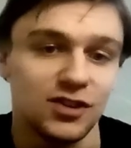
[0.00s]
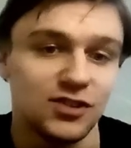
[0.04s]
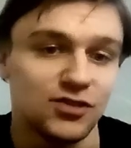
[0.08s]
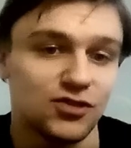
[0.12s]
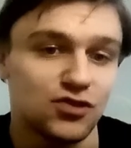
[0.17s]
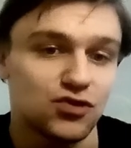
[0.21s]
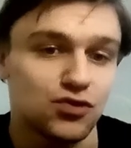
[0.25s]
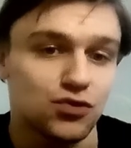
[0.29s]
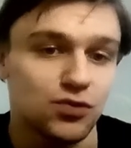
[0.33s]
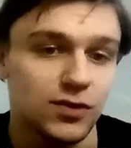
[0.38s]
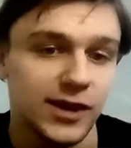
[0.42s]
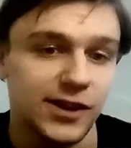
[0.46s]
and
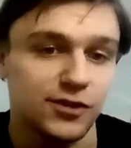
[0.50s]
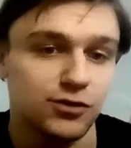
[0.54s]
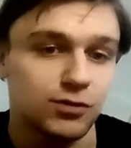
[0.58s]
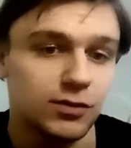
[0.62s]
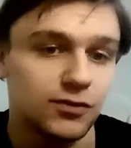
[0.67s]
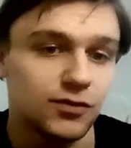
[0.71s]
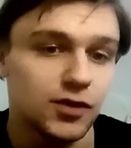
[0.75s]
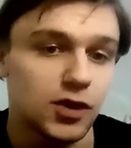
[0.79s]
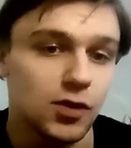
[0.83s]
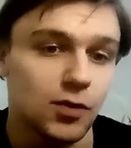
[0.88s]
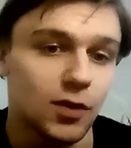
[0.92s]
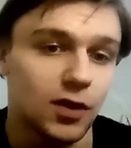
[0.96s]
tricks
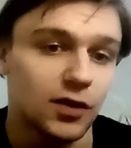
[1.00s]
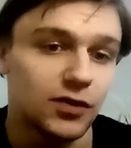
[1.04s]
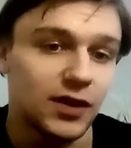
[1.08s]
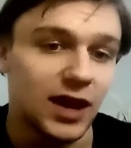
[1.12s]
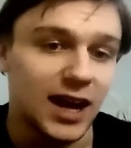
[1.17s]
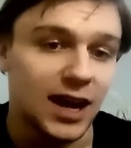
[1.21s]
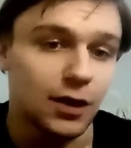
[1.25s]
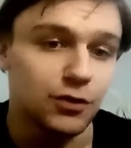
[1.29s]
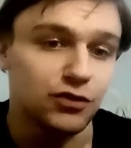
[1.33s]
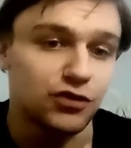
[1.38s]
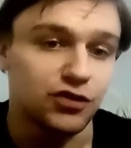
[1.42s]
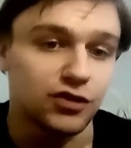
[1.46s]
with you on
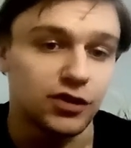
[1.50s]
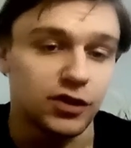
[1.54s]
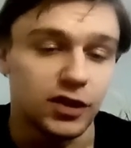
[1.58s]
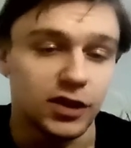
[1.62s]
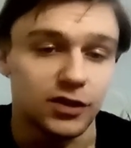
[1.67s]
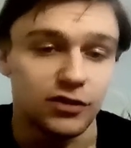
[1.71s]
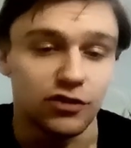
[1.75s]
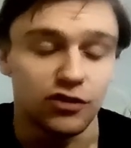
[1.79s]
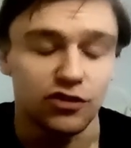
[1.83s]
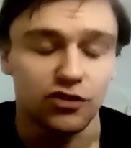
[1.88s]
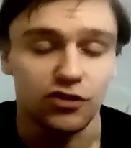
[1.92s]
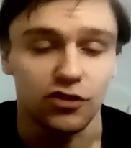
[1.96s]
how to
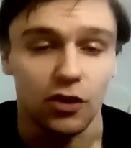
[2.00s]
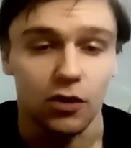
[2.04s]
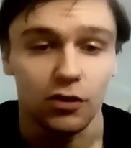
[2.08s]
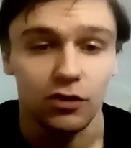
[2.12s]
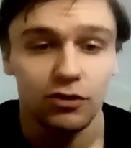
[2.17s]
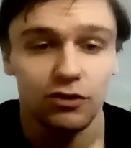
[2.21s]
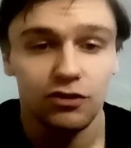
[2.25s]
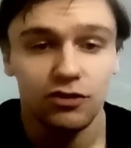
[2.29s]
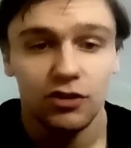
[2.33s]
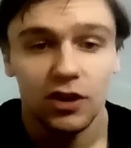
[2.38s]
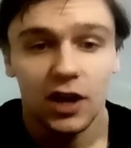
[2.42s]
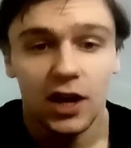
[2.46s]
learn
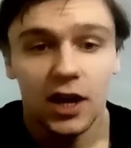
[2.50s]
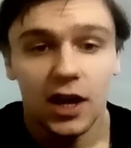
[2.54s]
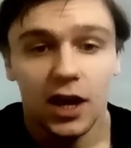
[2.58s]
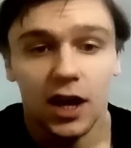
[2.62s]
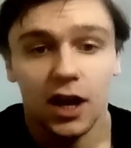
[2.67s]
songs